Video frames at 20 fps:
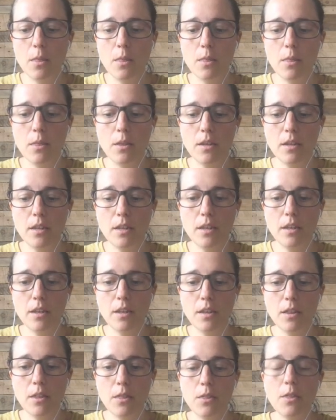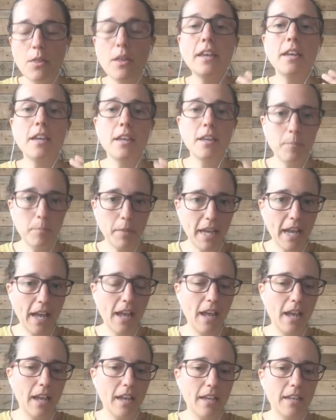the thinking
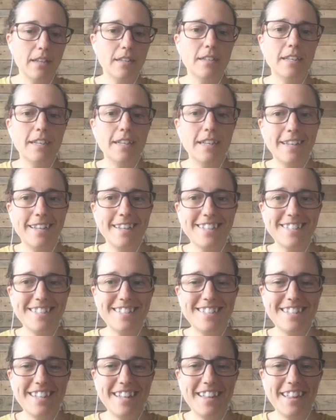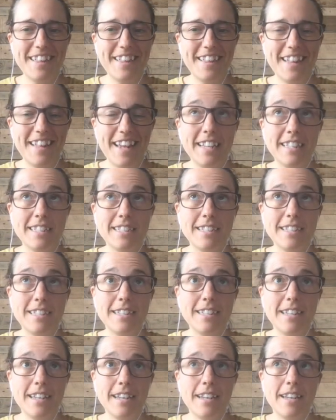behind is that
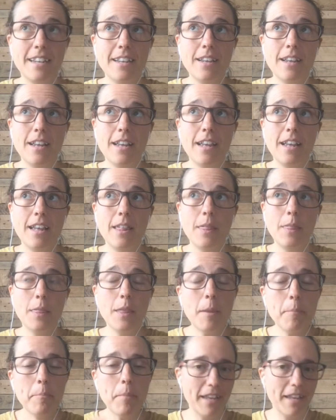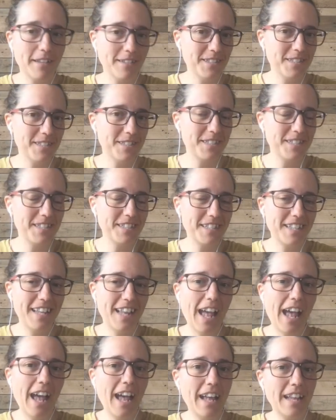depends
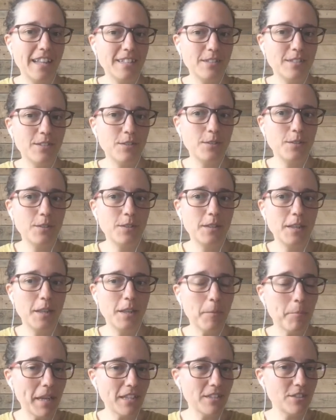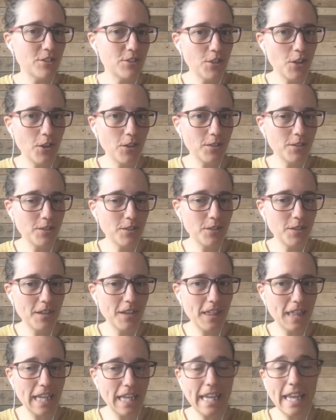and depends on
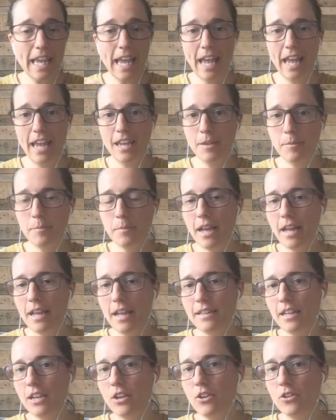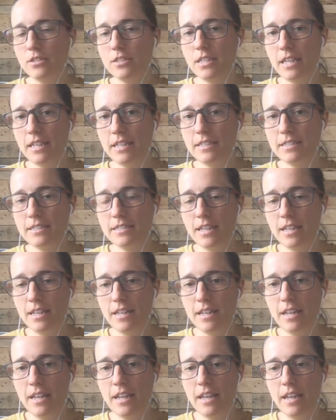the aim and the context.
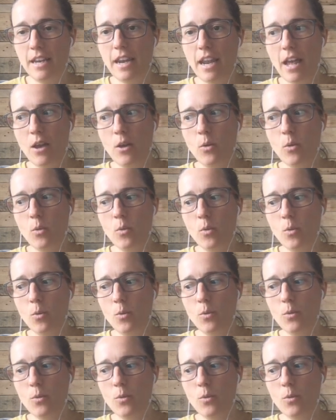Now,